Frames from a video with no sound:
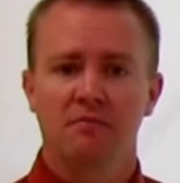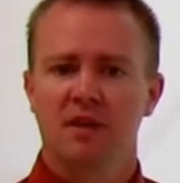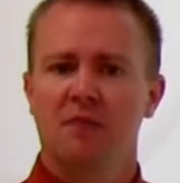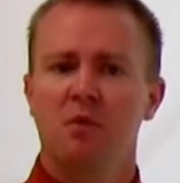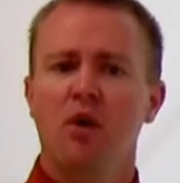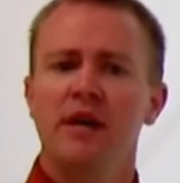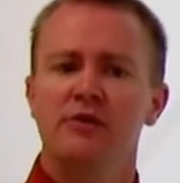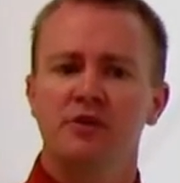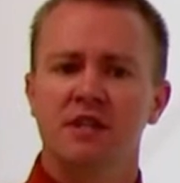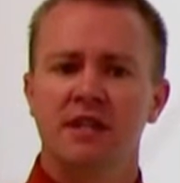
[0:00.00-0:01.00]
They're more
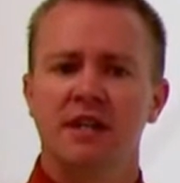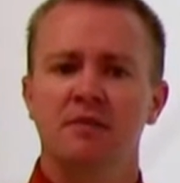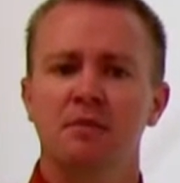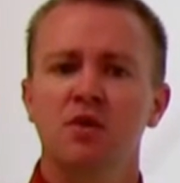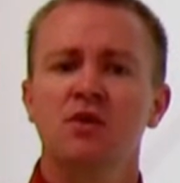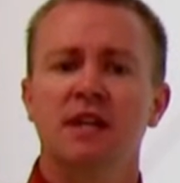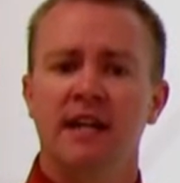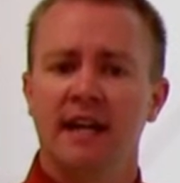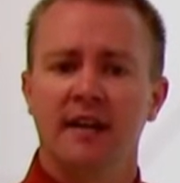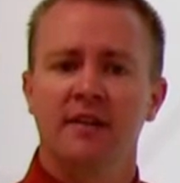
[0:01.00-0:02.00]
interested in the
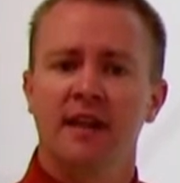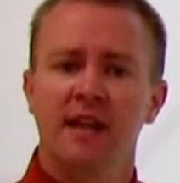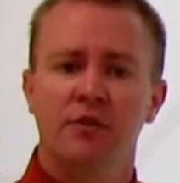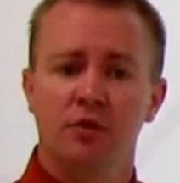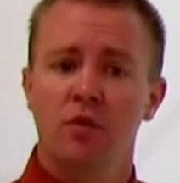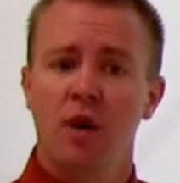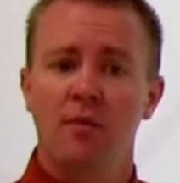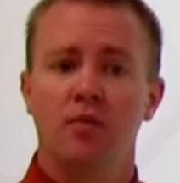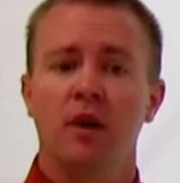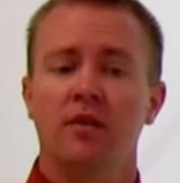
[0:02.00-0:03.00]
musicking they grew
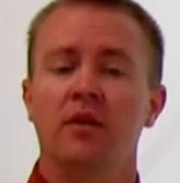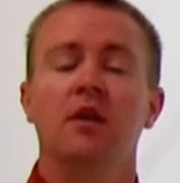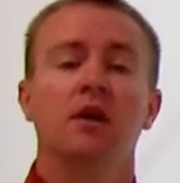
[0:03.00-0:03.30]
up with: